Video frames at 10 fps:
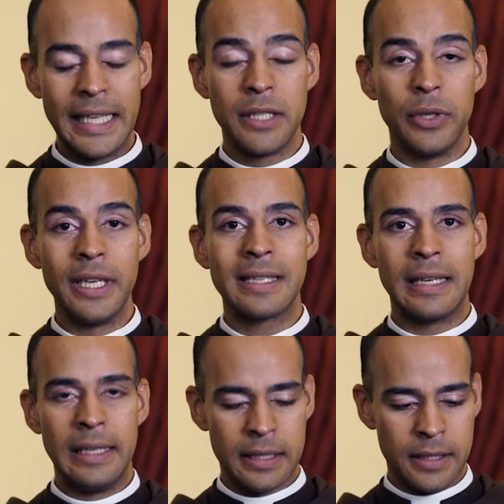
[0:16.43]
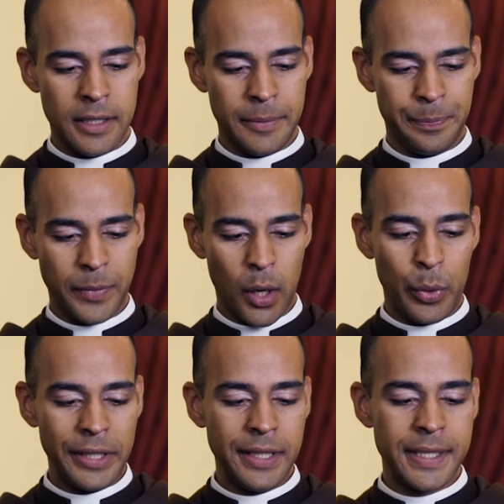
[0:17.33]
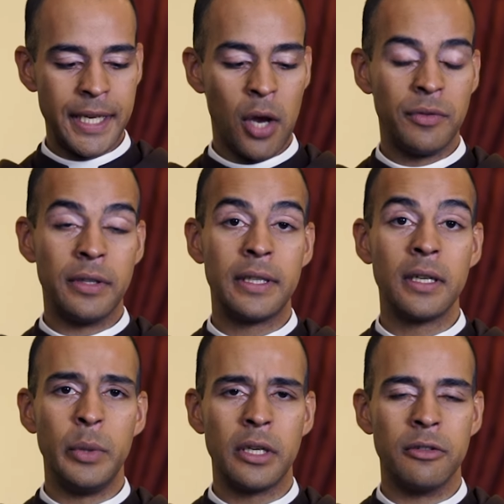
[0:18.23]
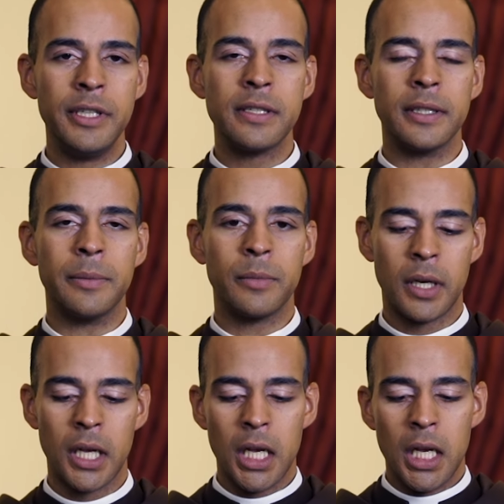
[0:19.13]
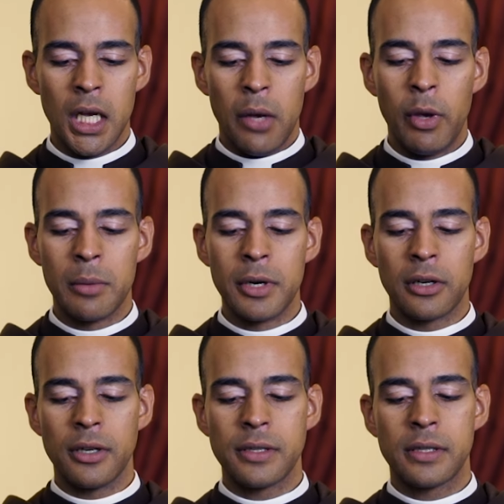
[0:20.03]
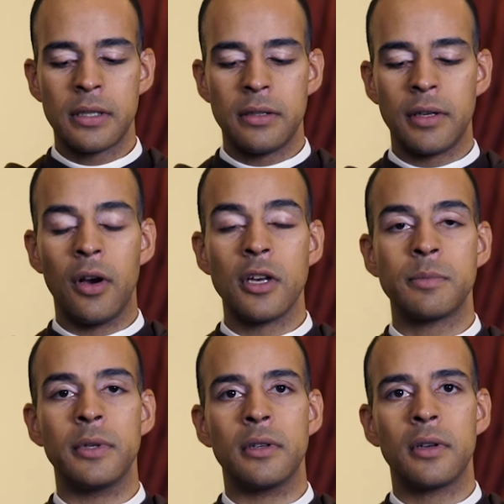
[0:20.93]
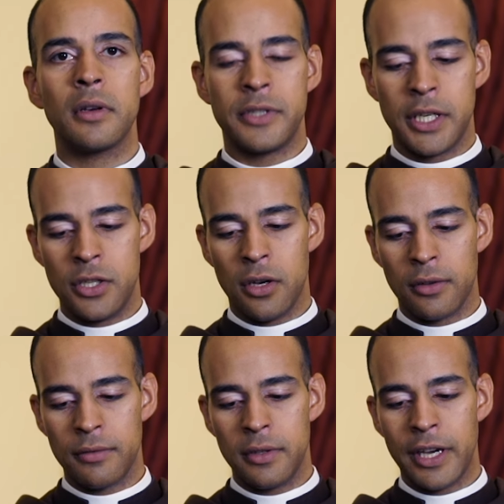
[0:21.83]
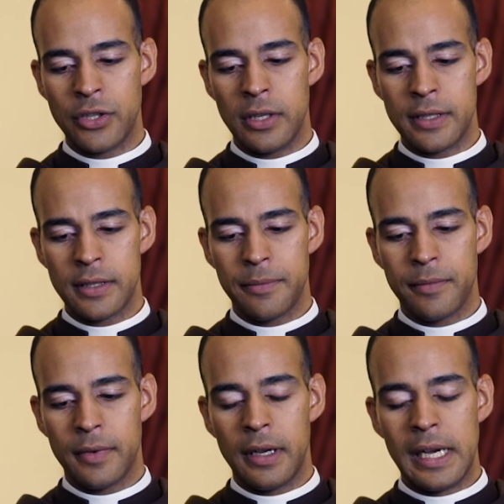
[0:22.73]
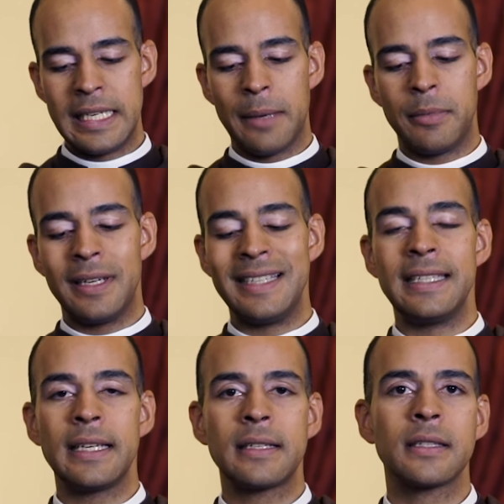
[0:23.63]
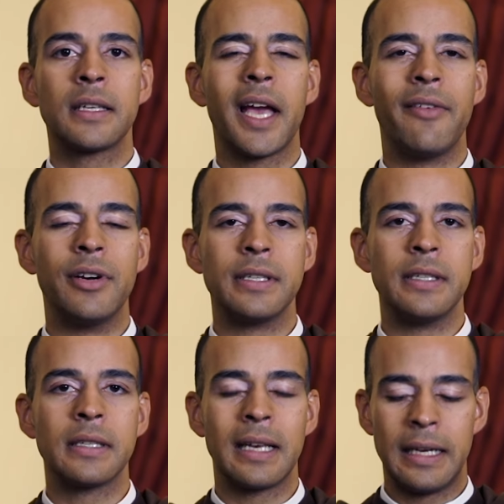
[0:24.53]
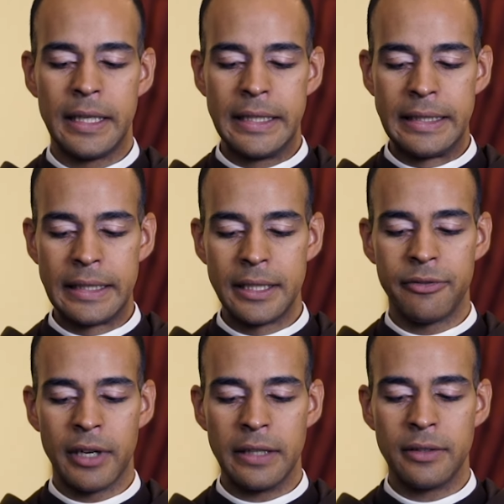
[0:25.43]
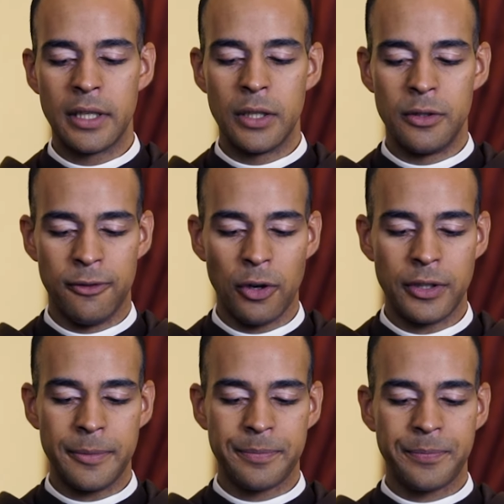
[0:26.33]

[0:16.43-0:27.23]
In today's liturgy, Wednesday of the third week of Easter, we come across the Gospel of St. John the Evangelist, chapter 6, verses 35 to 40.